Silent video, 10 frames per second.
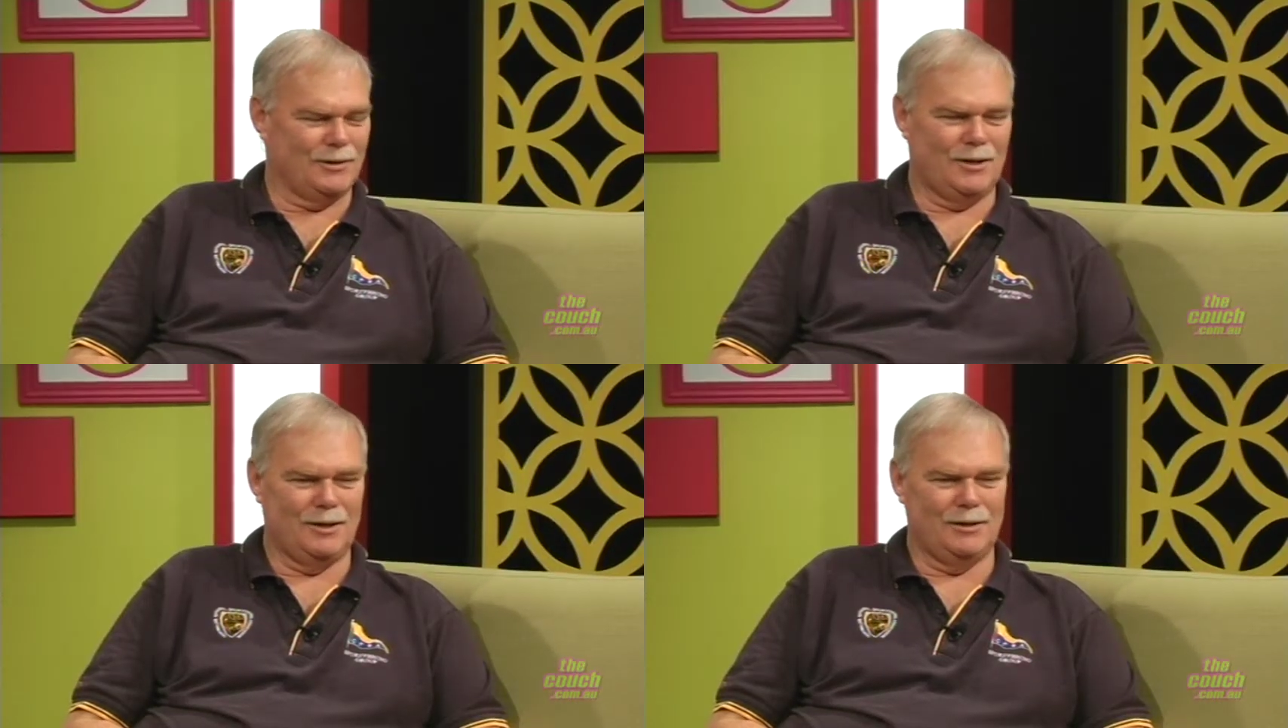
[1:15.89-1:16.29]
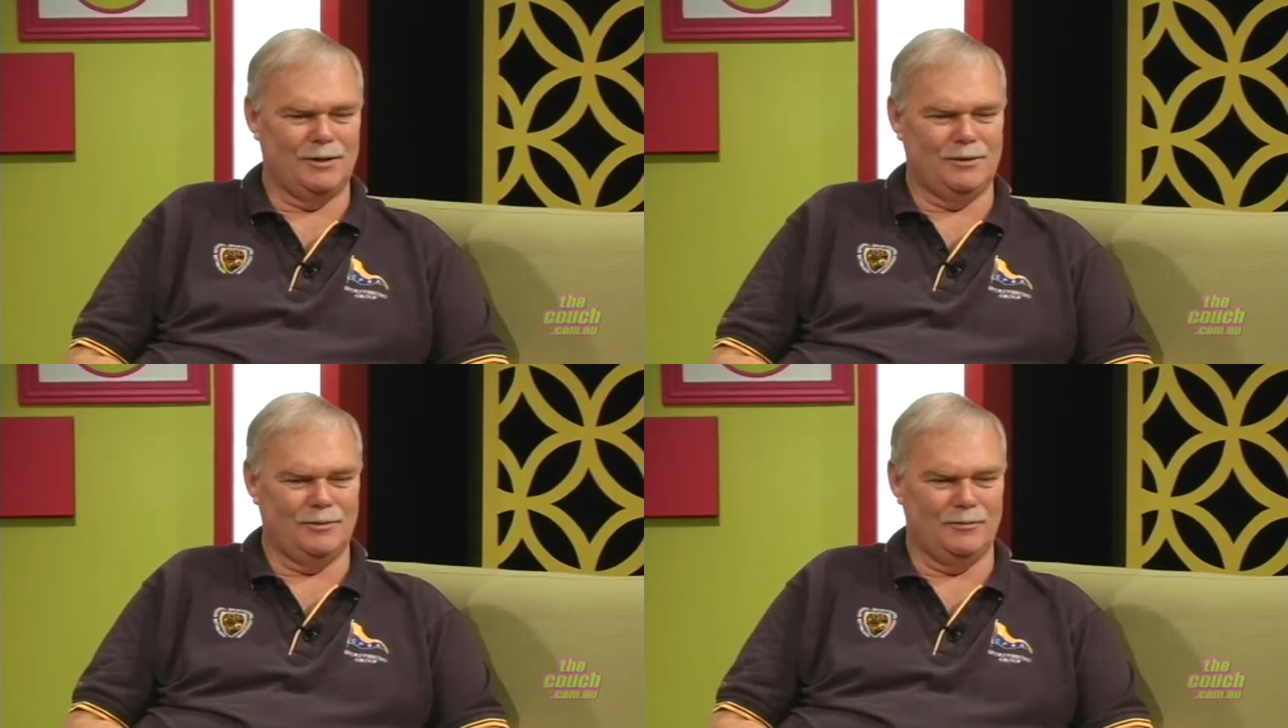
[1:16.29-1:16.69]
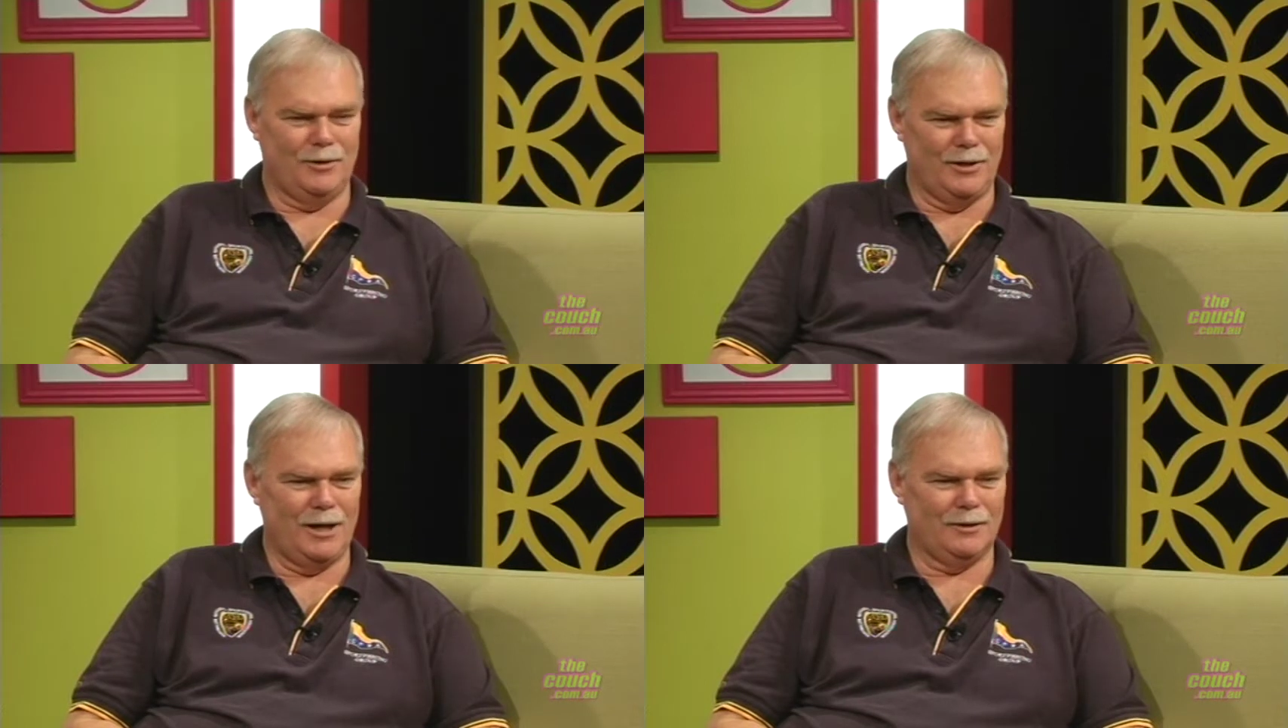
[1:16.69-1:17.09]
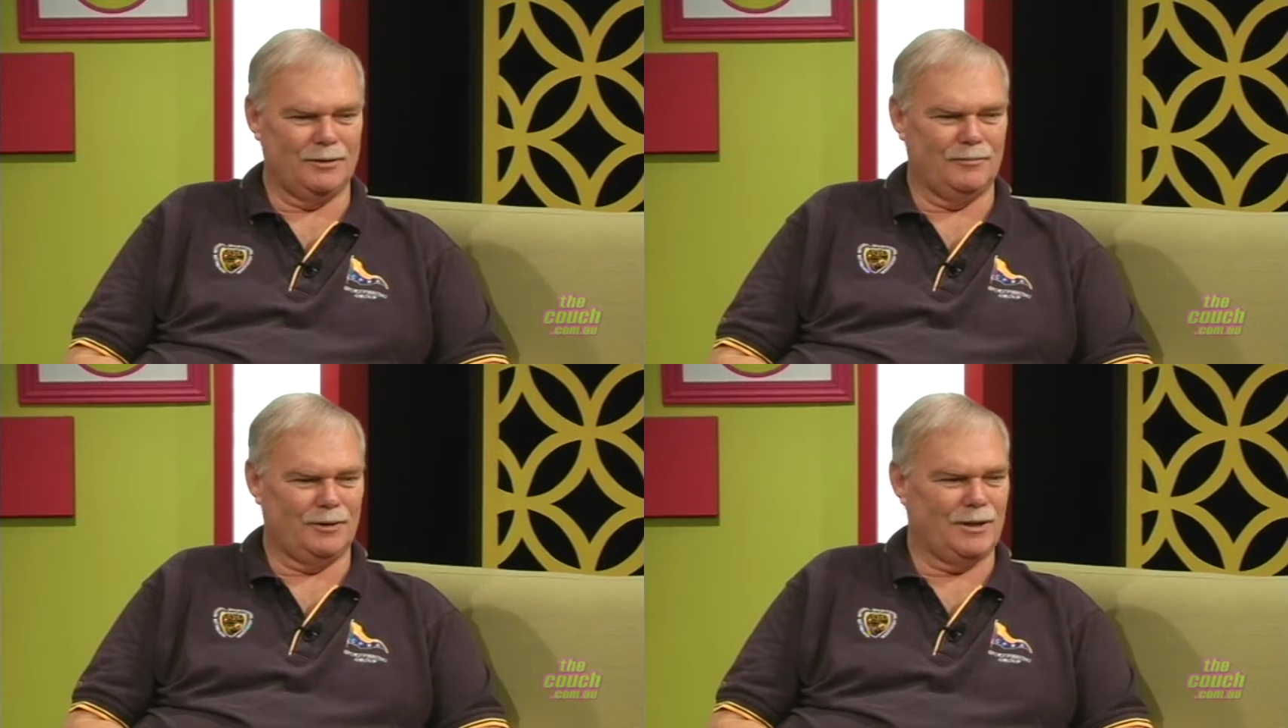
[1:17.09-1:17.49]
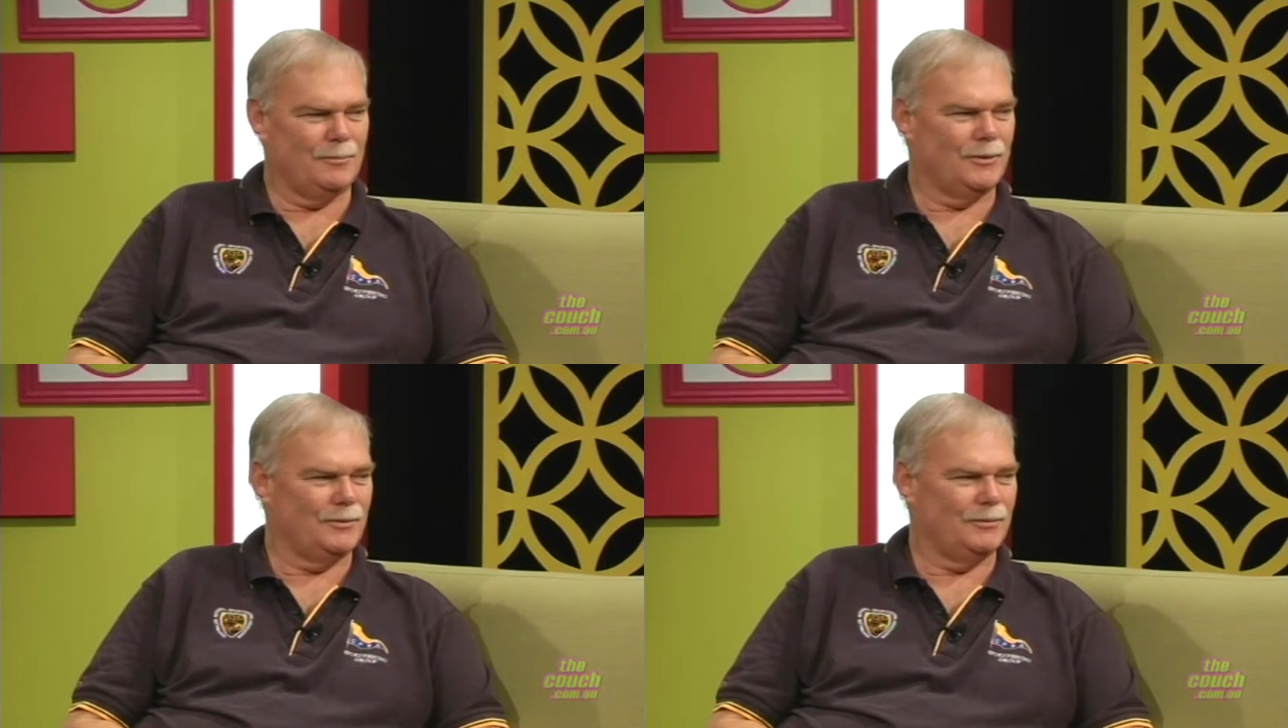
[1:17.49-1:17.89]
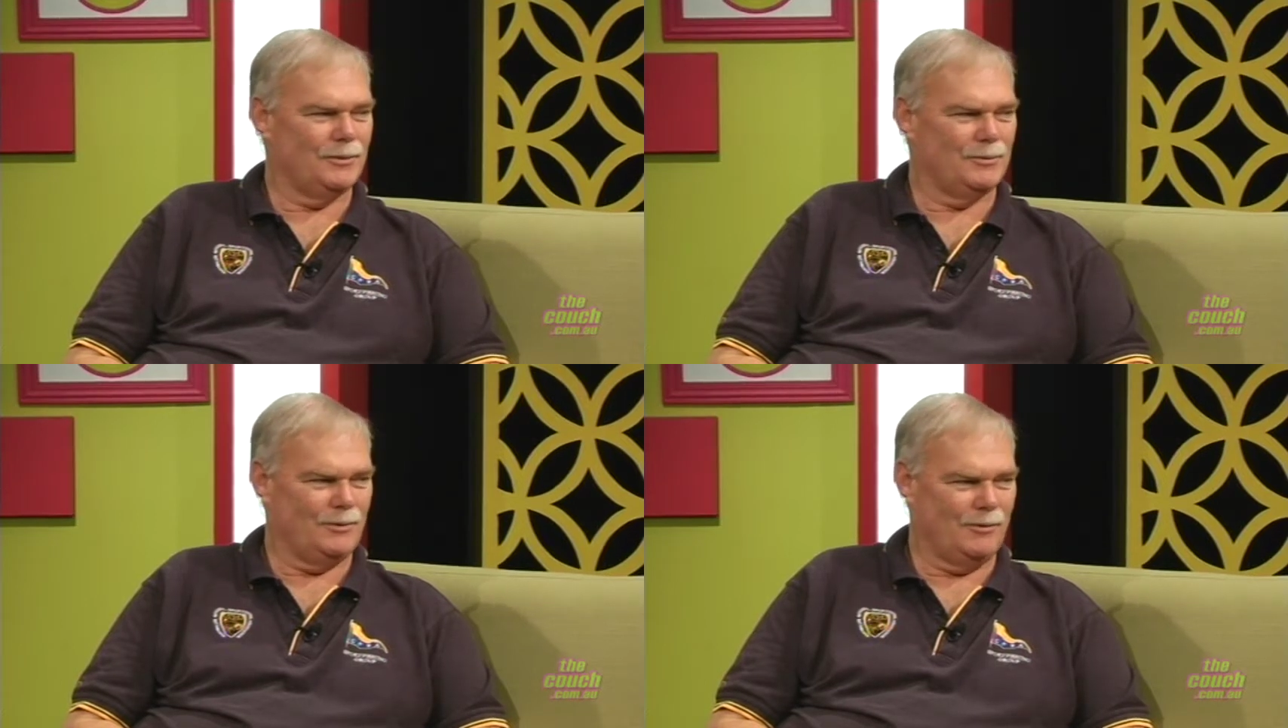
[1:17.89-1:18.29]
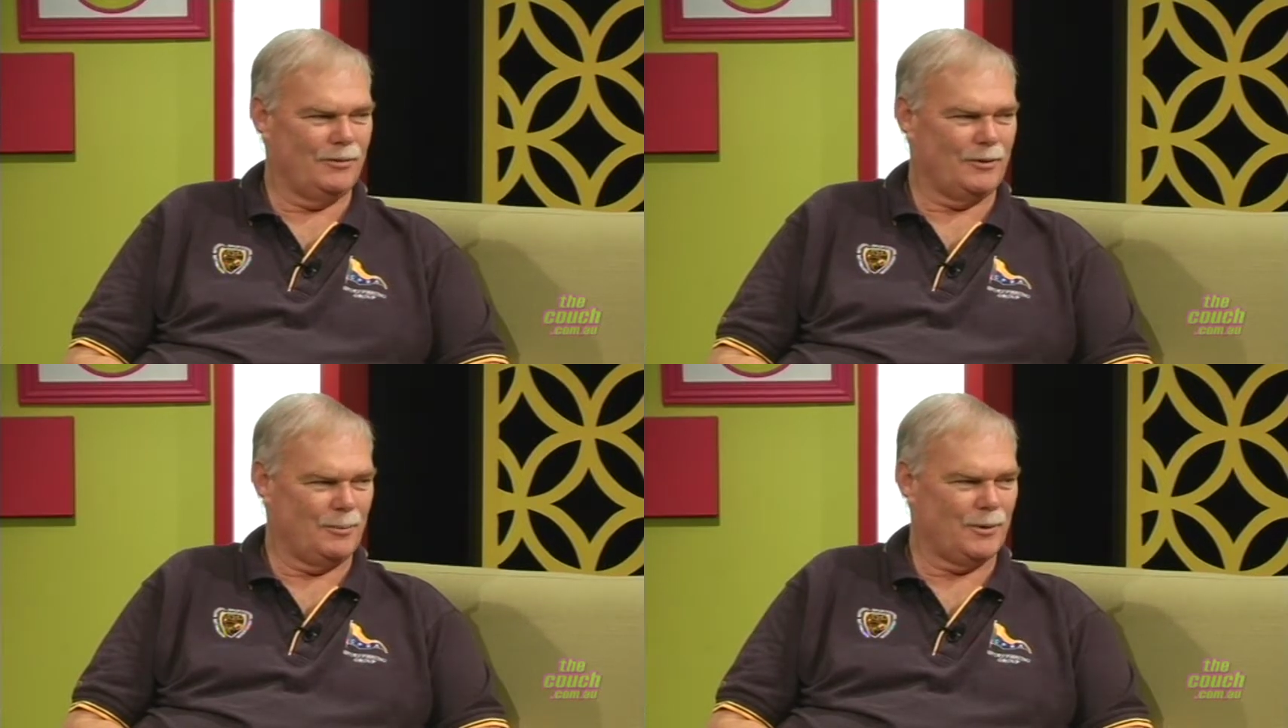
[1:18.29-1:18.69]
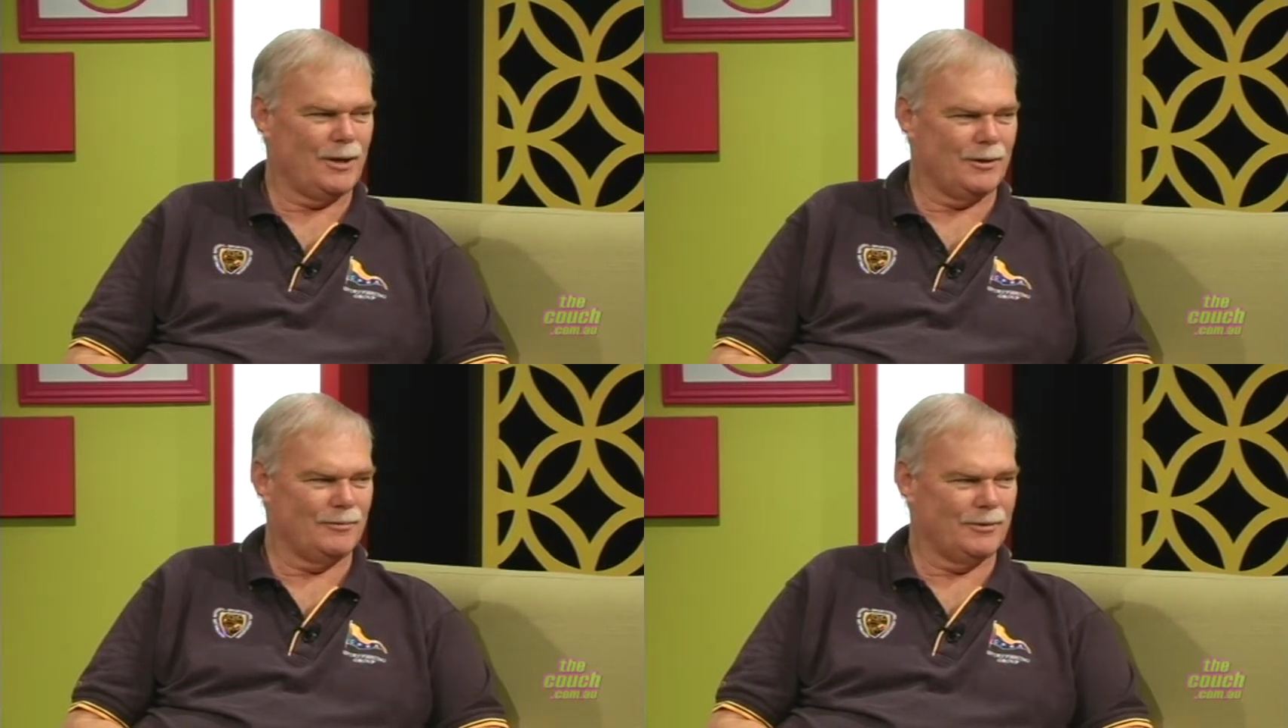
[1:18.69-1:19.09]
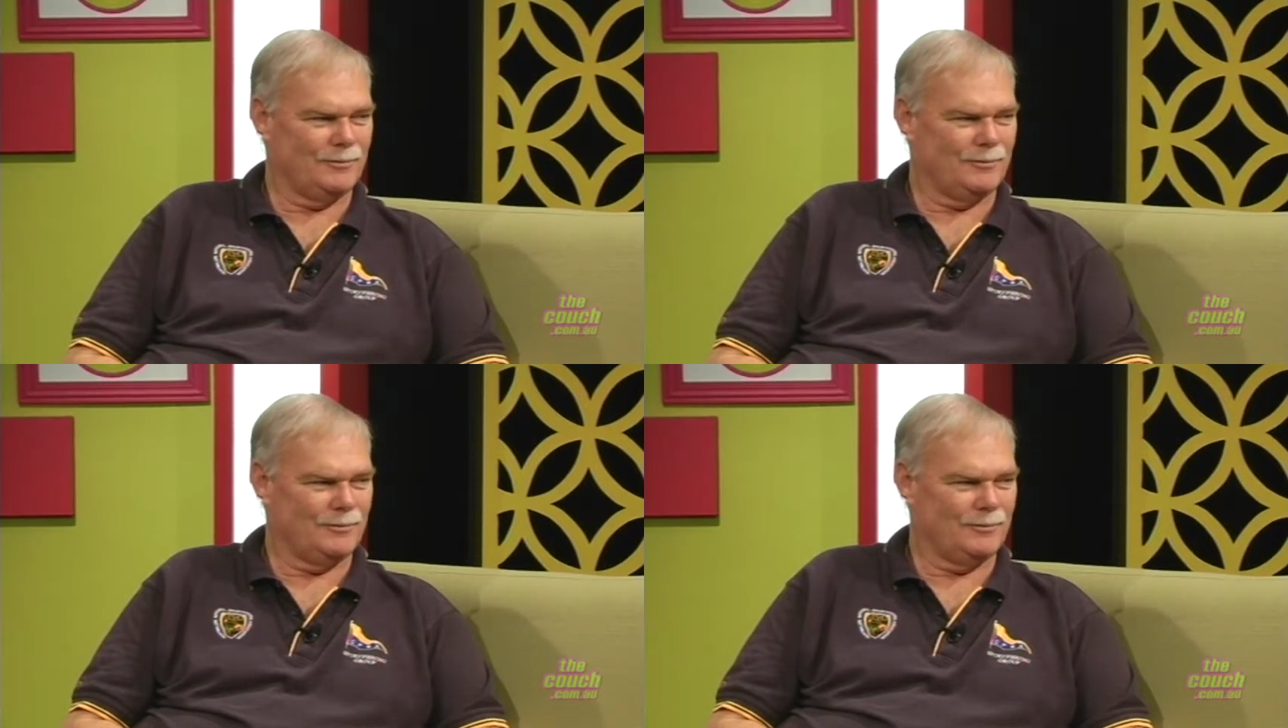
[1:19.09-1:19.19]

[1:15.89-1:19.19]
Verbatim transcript: and it's a very active club, and we're very proud of it.